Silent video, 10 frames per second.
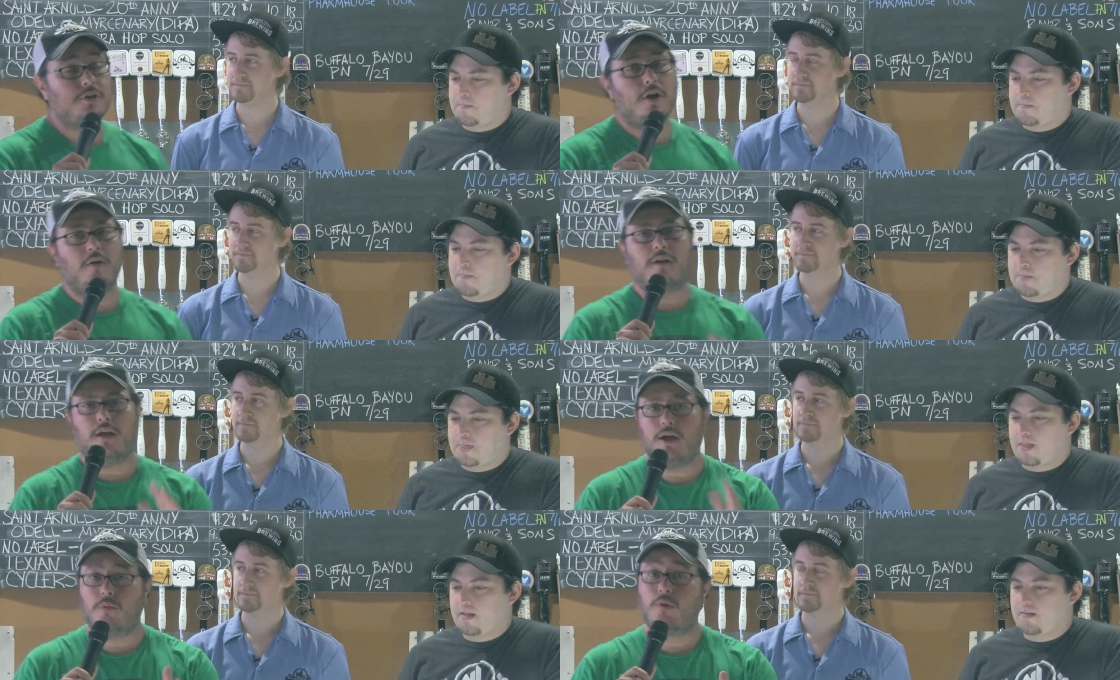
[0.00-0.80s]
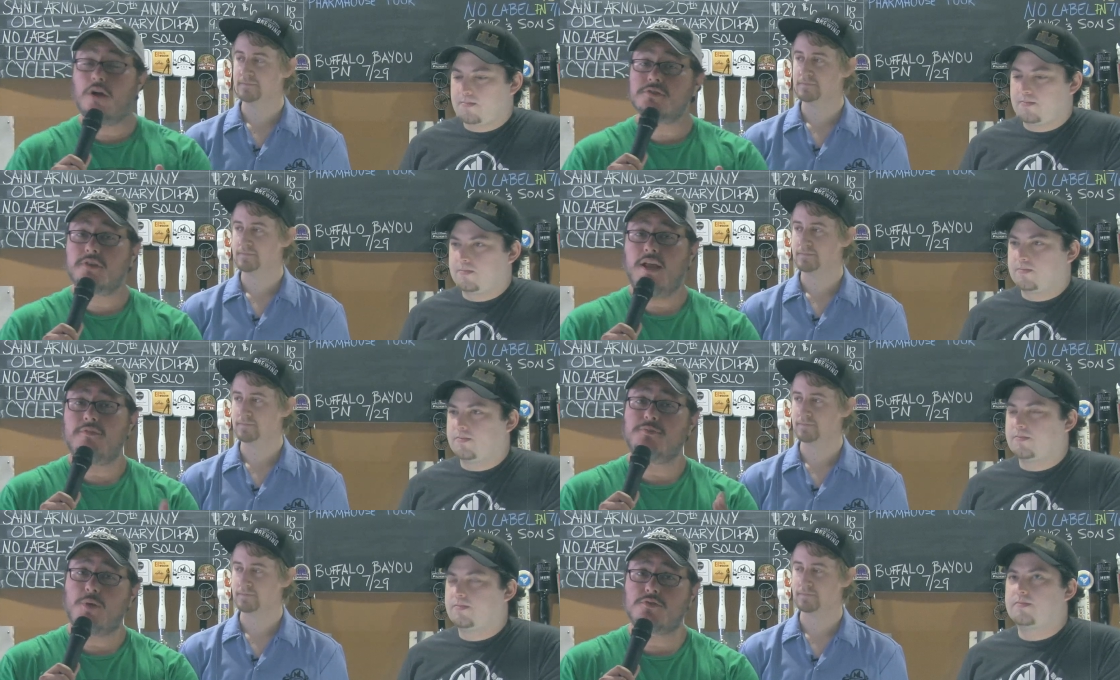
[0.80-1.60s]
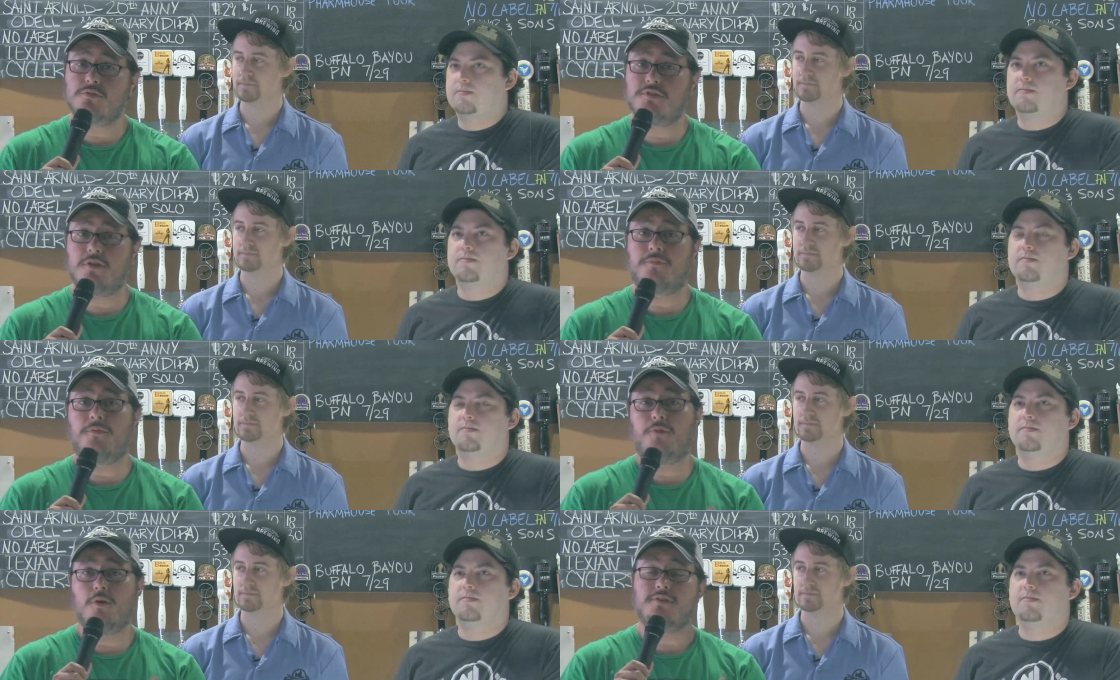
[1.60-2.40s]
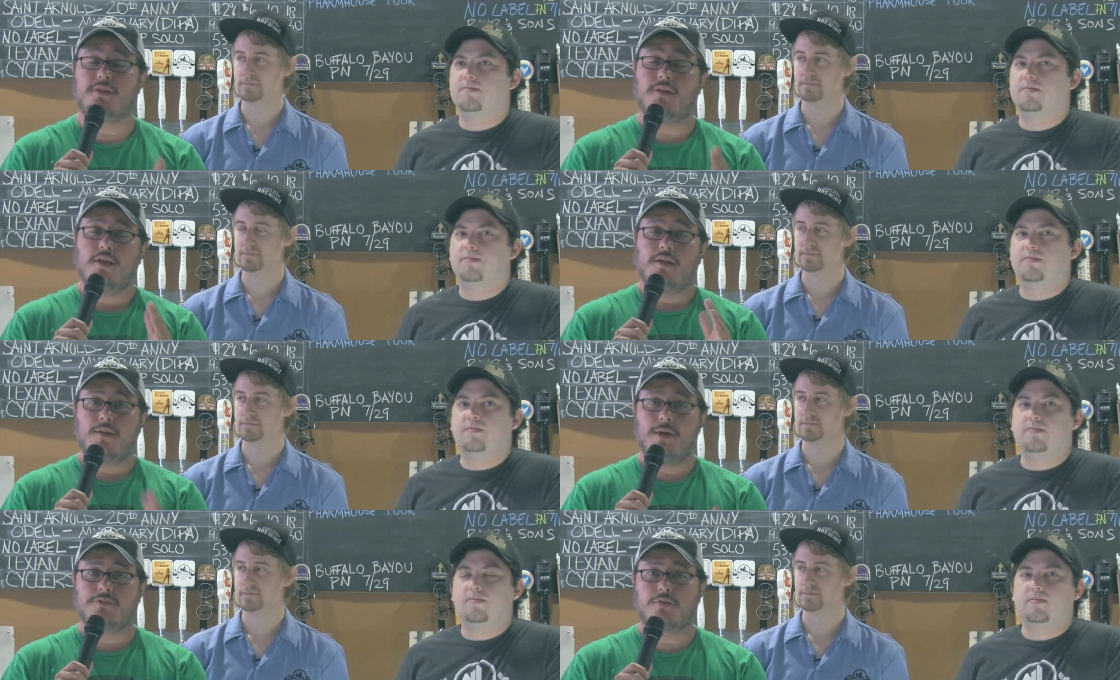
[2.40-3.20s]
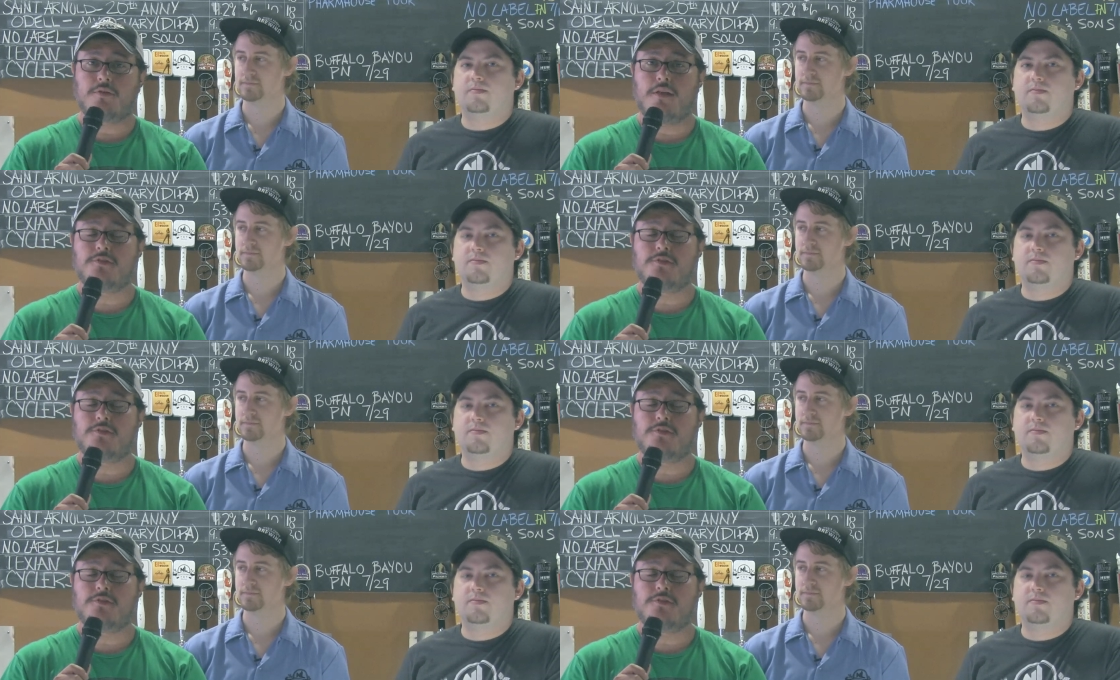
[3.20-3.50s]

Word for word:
Speaker 1: You know, and uh, we're also going to have a special deal for folks that come out to the growler